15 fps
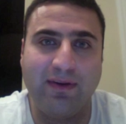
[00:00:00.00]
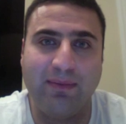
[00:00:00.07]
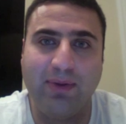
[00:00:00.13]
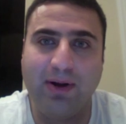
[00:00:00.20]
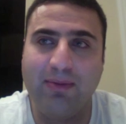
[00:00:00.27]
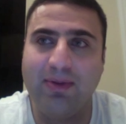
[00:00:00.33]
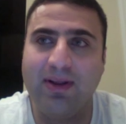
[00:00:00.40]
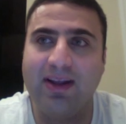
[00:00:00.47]

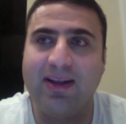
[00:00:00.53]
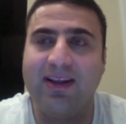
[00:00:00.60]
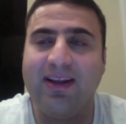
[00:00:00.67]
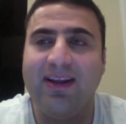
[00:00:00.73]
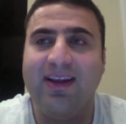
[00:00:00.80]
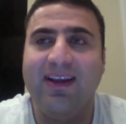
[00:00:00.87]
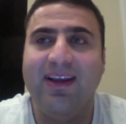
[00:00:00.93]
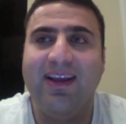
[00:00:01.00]
public,
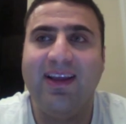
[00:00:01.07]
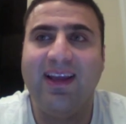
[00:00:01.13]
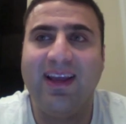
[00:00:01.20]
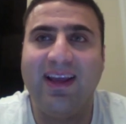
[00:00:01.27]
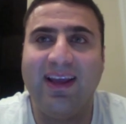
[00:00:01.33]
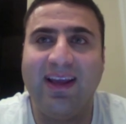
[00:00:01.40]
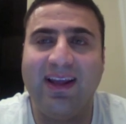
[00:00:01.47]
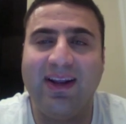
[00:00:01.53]

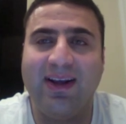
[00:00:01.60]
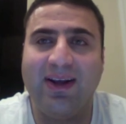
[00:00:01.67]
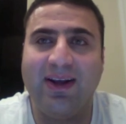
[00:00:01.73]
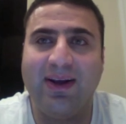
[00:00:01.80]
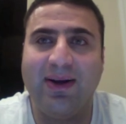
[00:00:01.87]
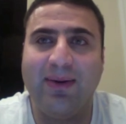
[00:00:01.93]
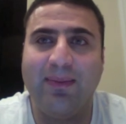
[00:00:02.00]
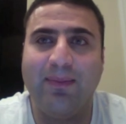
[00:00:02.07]
and
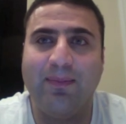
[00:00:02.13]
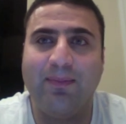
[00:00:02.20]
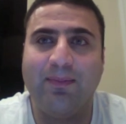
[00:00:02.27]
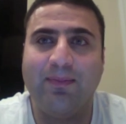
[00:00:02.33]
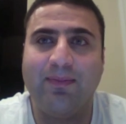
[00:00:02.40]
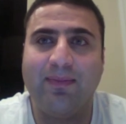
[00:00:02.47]
um,